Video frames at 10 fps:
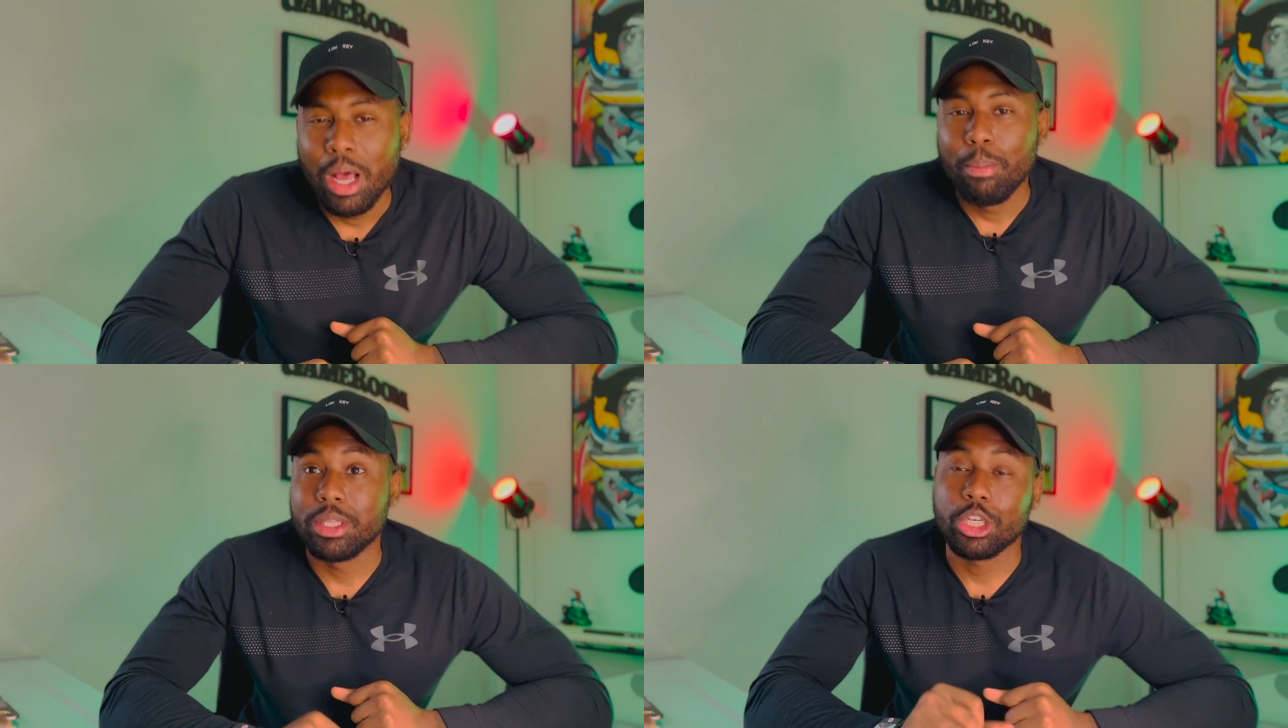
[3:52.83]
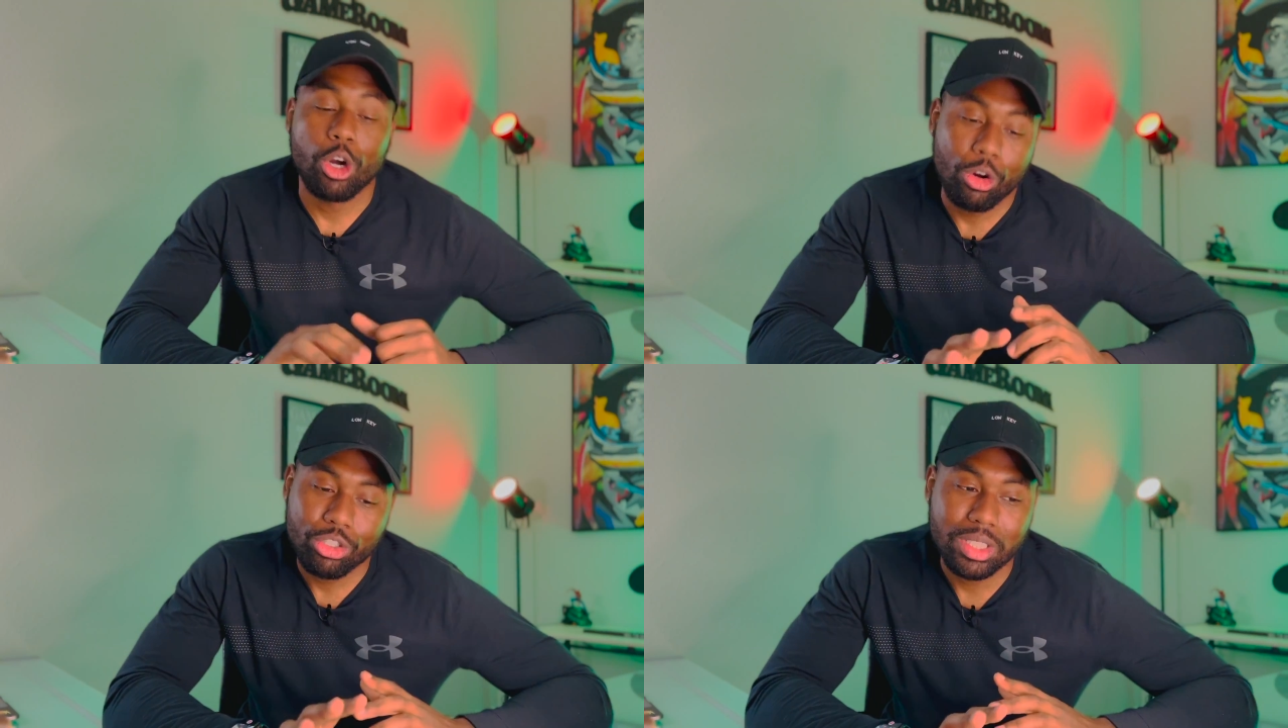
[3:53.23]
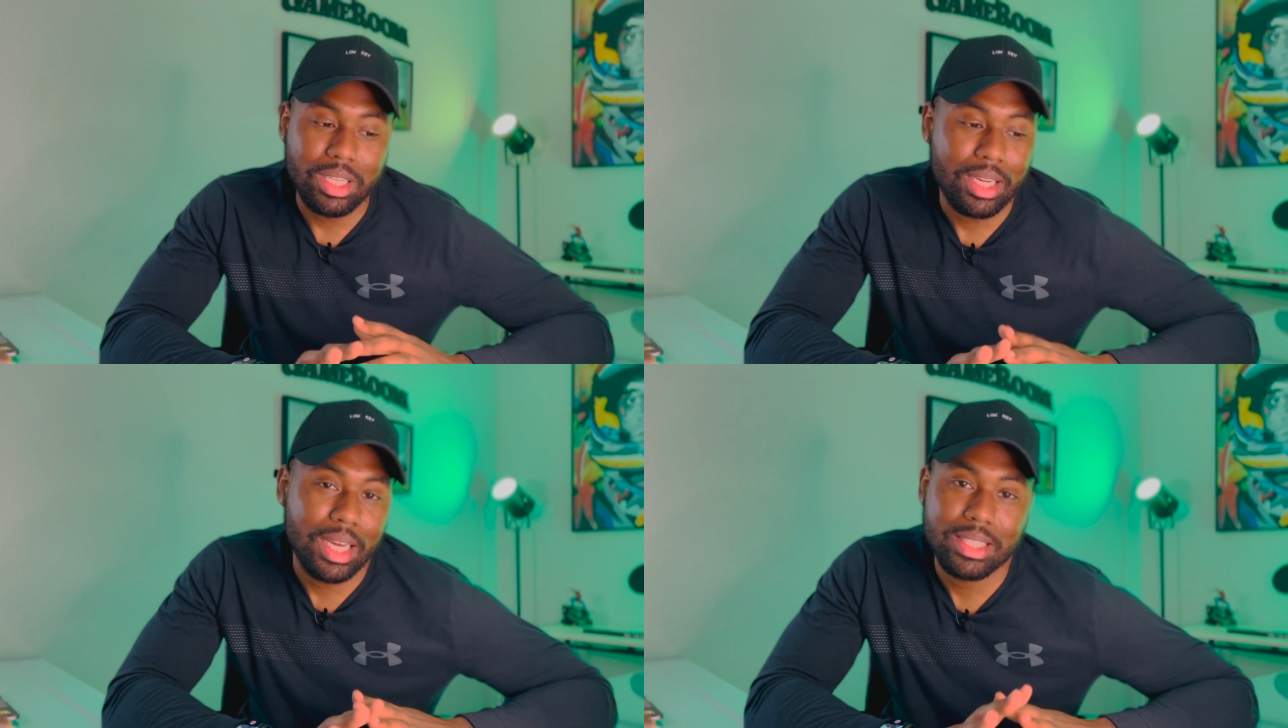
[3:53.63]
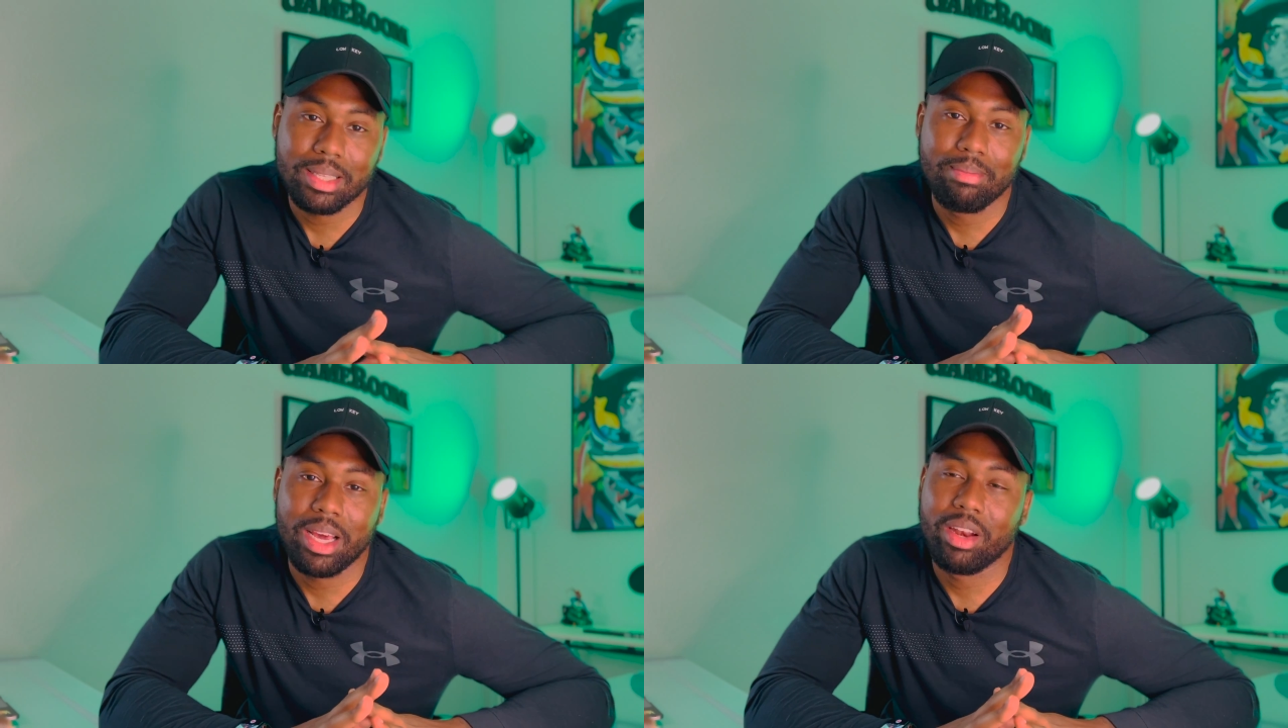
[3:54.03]
but the cauldrons look like
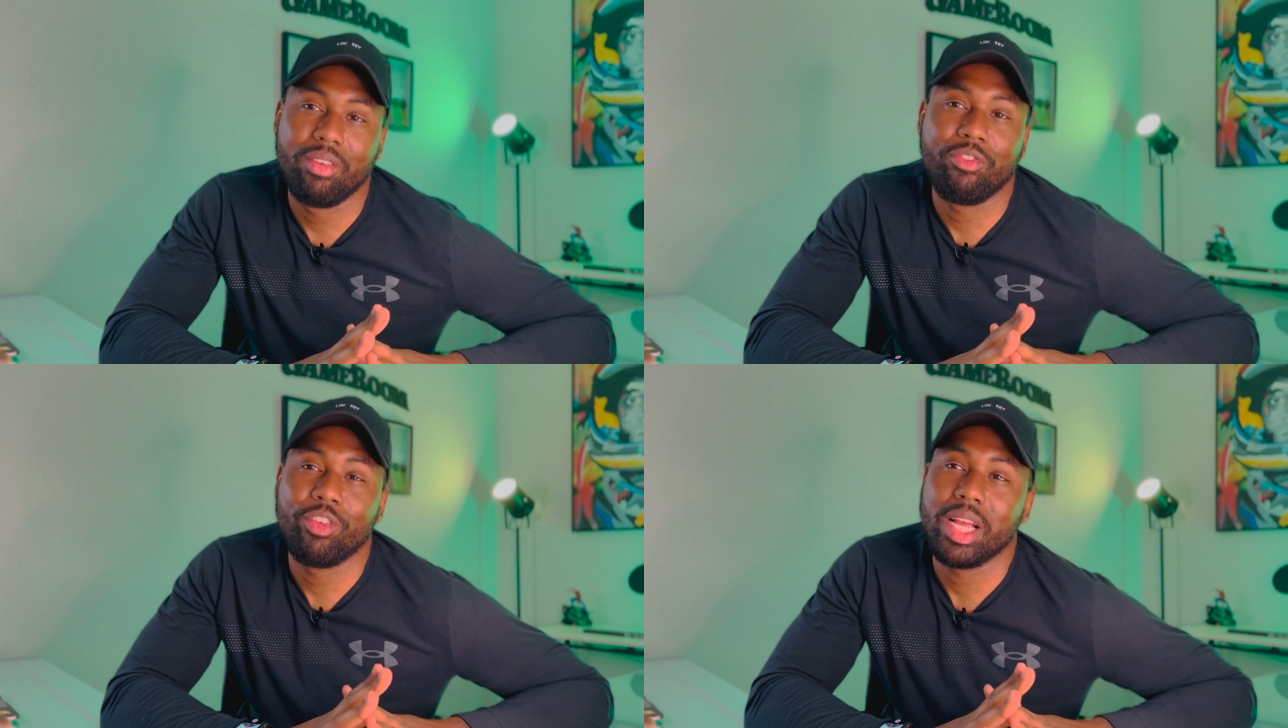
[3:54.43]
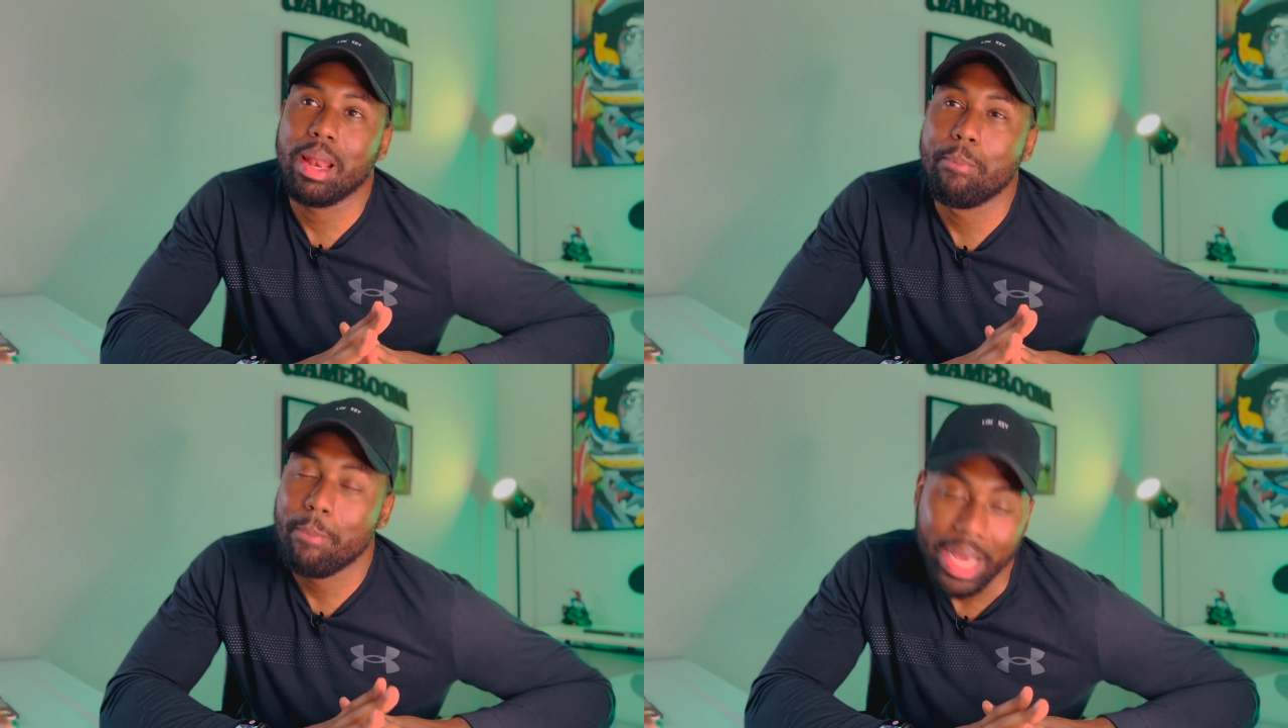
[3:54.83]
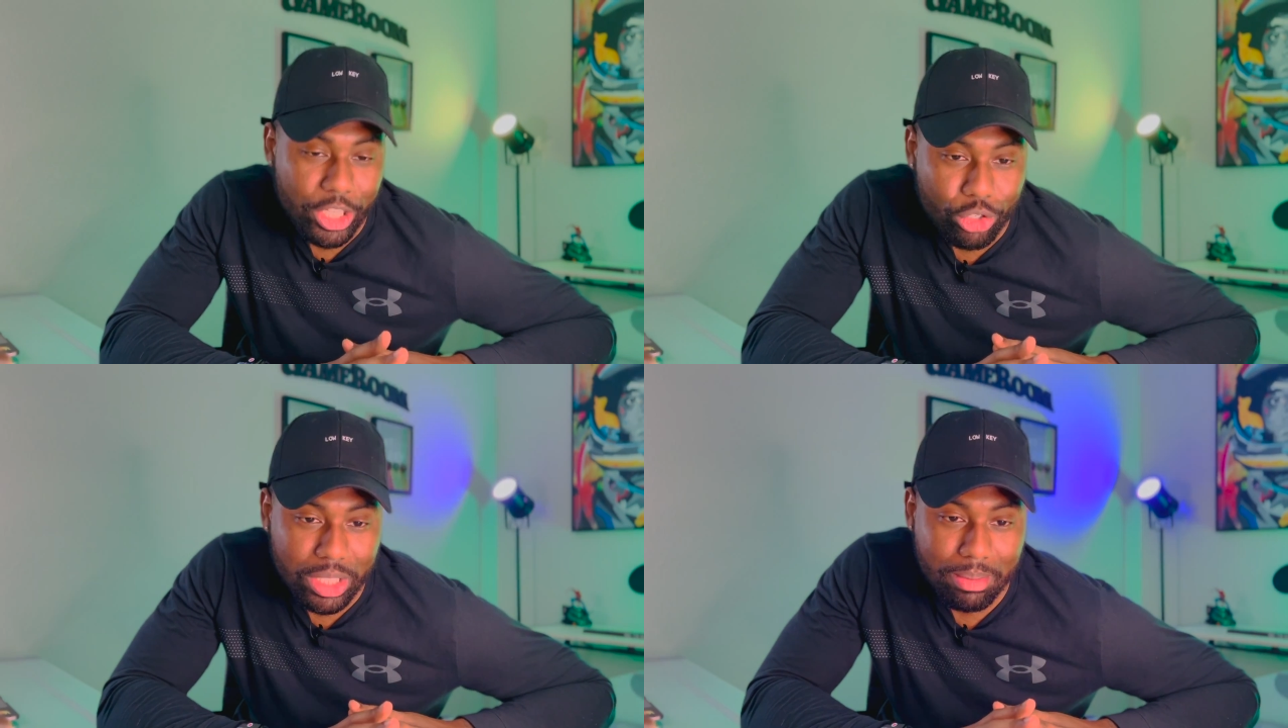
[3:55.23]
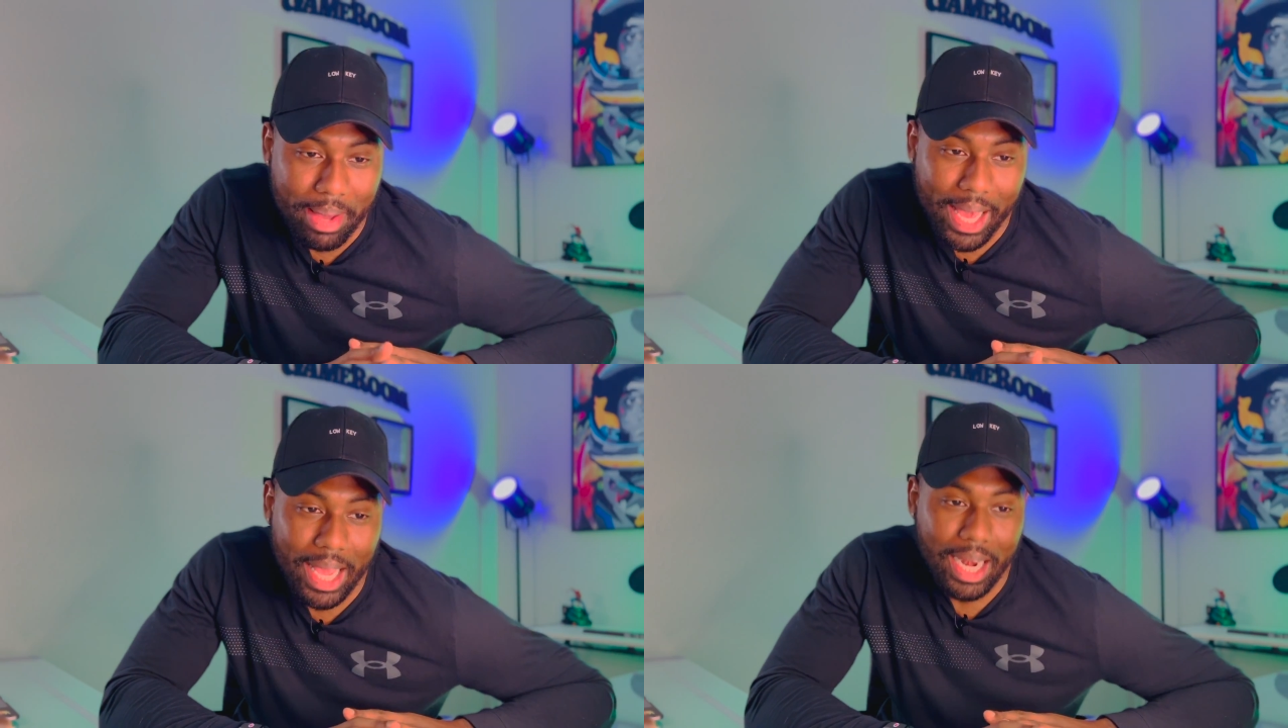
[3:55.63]
something out of the freaking Matrix,
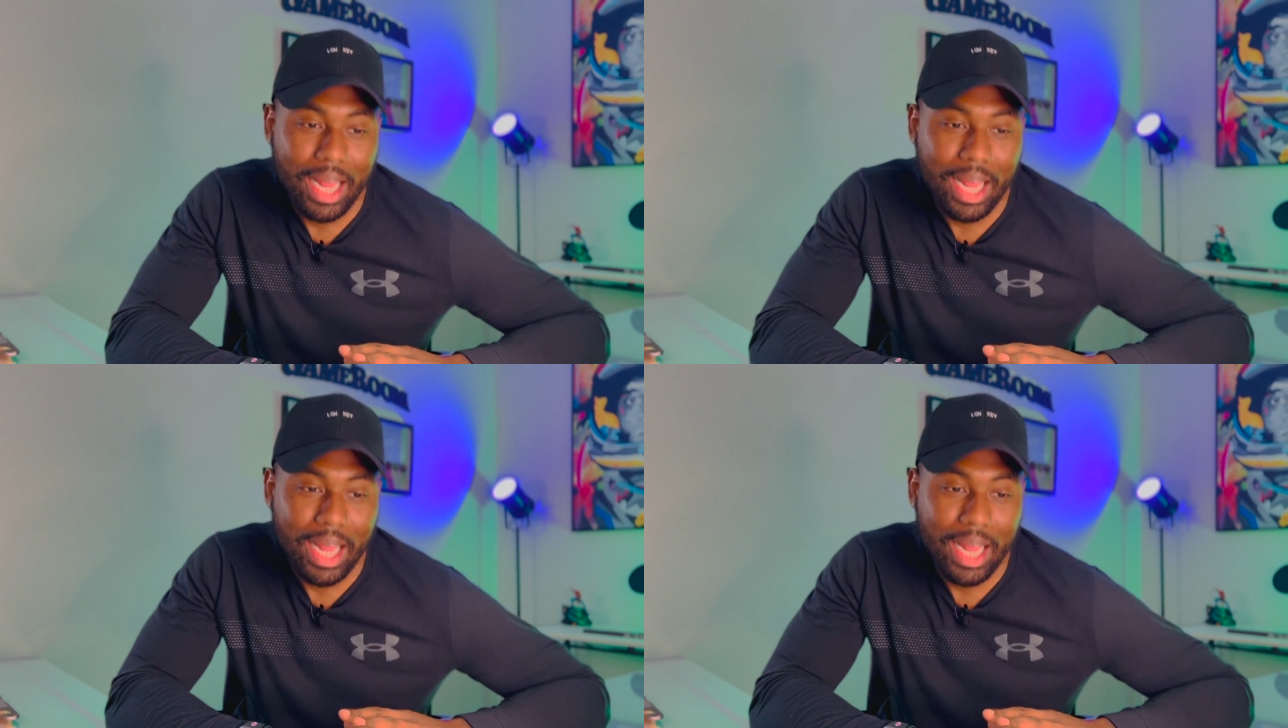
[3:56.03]
man.